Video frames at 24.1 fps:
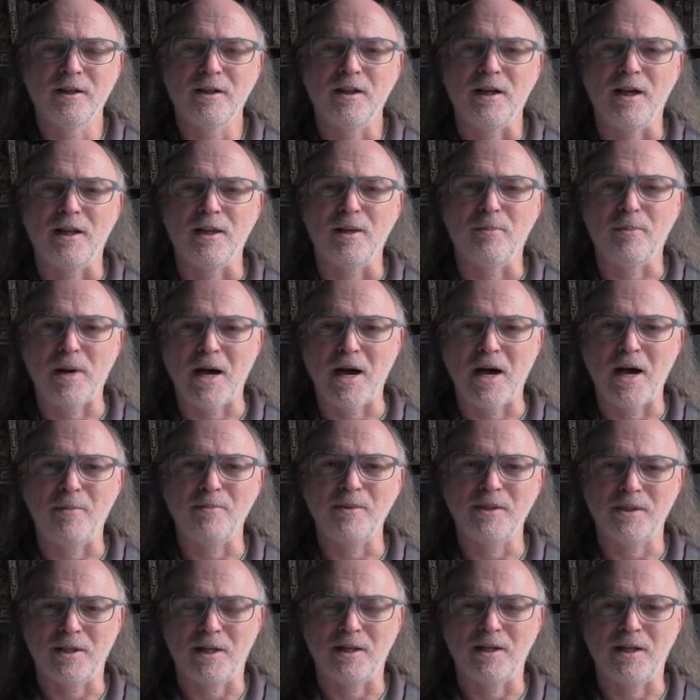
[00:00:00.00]
and the
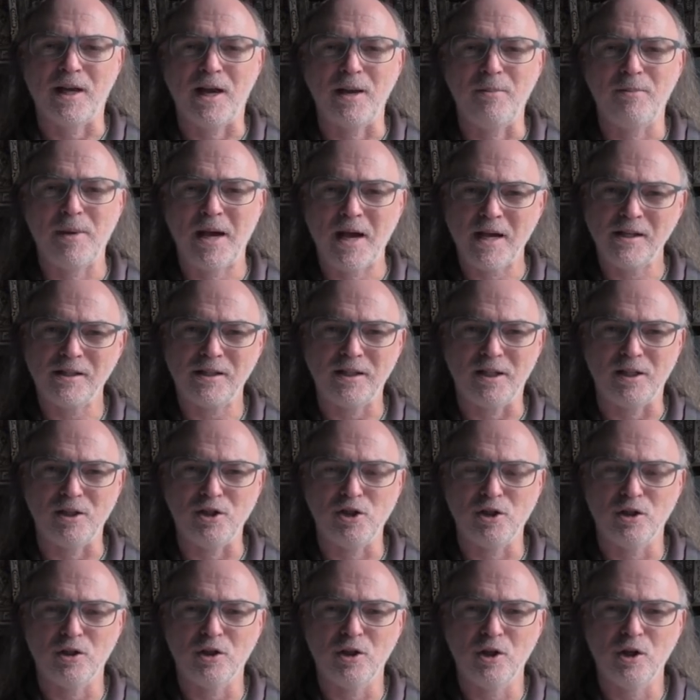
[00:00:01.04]
Palm Sunday
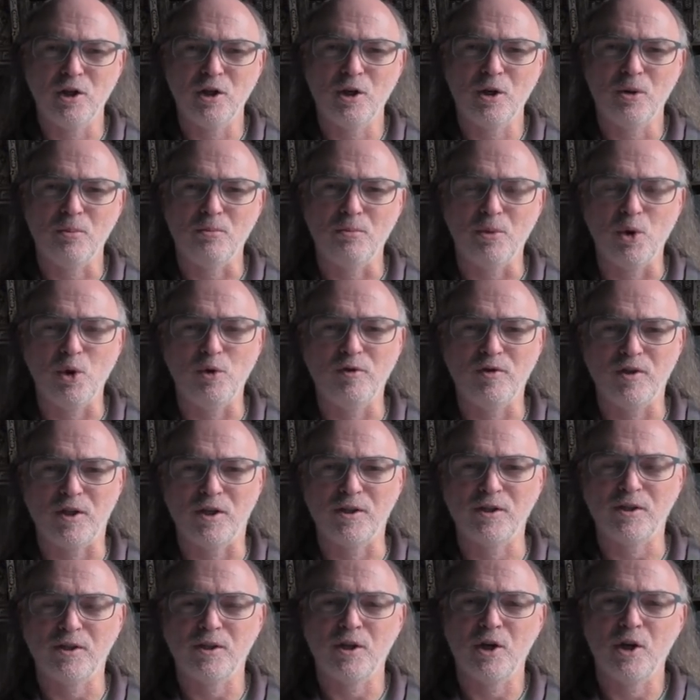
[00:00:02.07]
passage moves
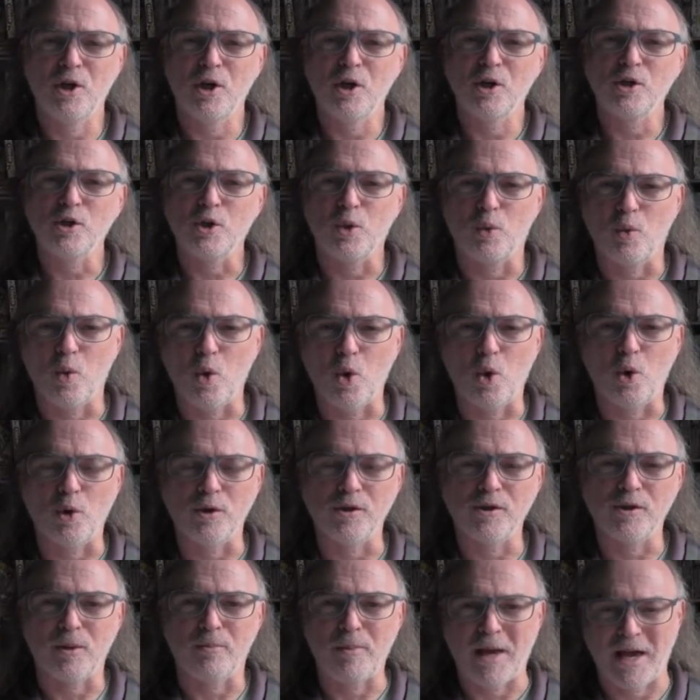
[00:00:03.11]
us
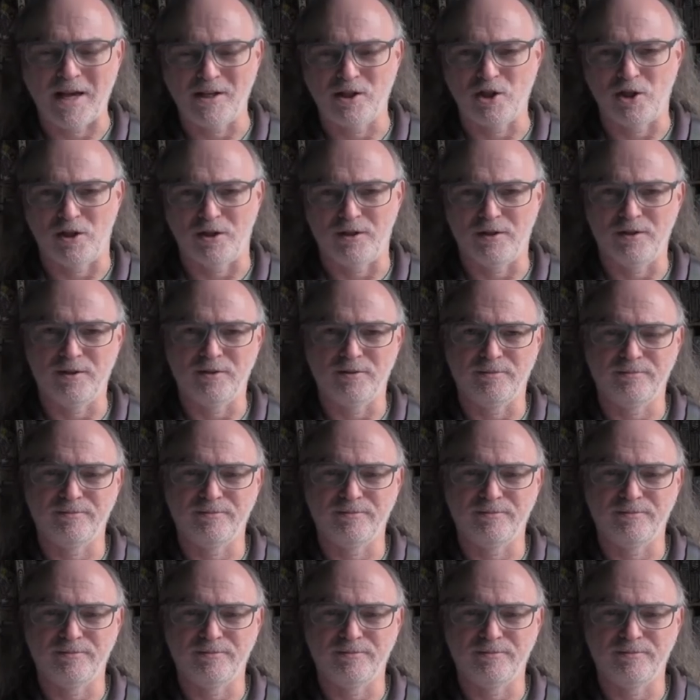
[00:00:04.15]
towards the Passion.